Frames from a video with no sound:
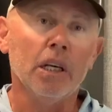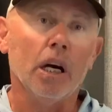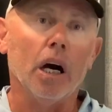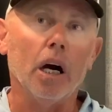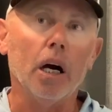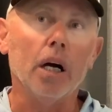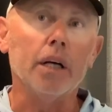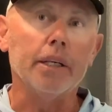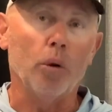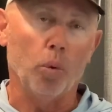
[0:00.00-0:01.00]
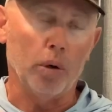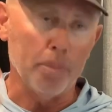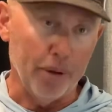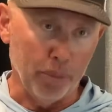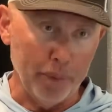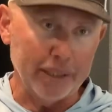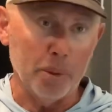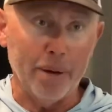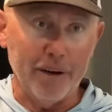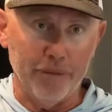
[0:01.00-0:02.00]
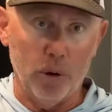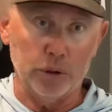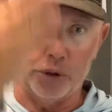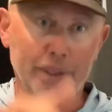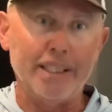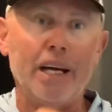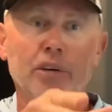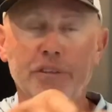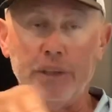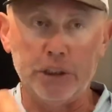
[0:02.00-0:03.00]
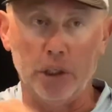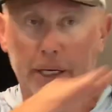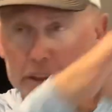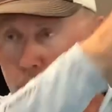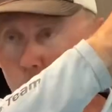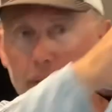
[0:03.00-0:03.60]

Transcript: where they'll make the bait fall straight down and fish the legs away.